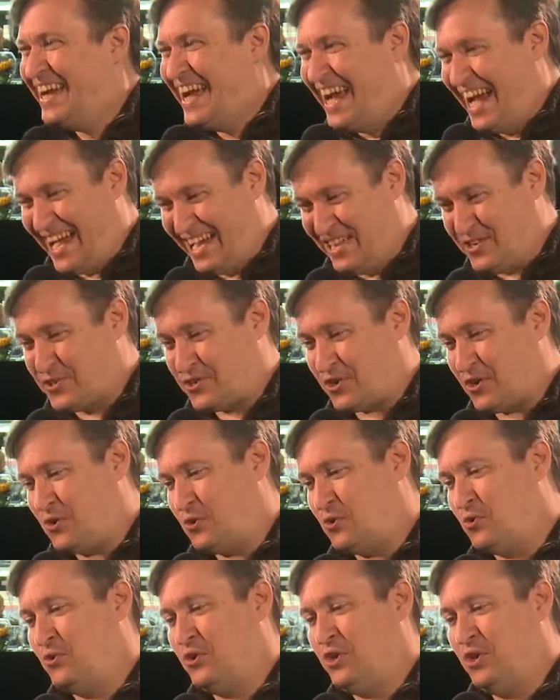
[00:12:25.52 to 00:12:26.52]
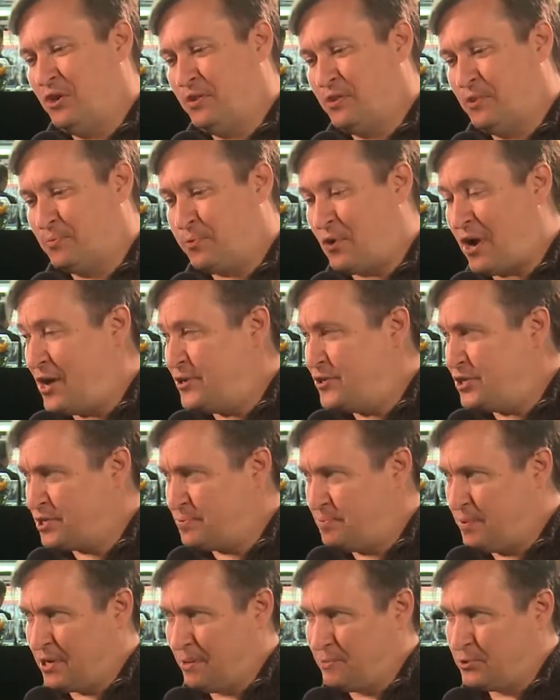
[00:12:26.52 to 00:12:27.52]
And so the projects
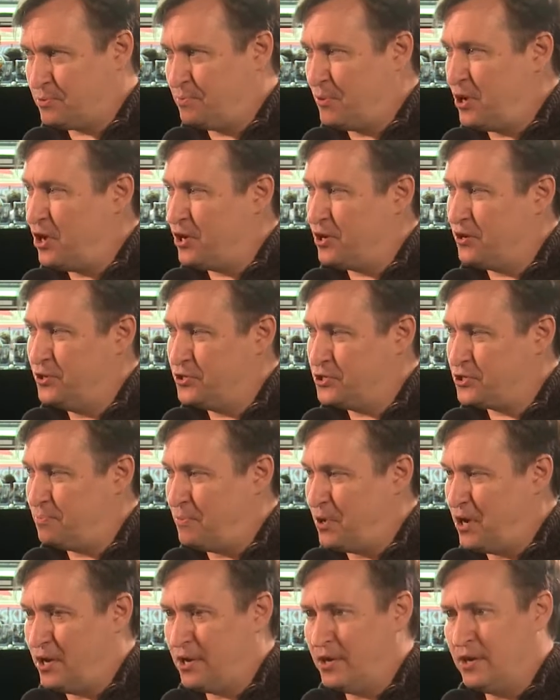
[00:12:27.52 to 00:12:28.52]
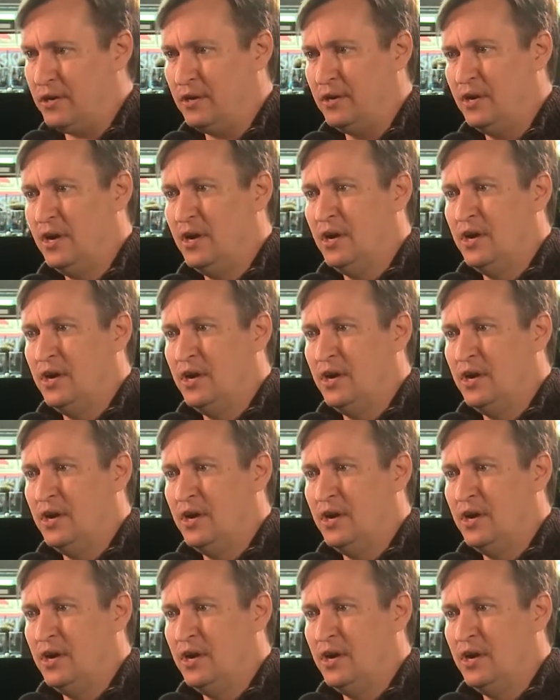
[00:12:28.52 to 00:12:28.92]
become smaller and smaller,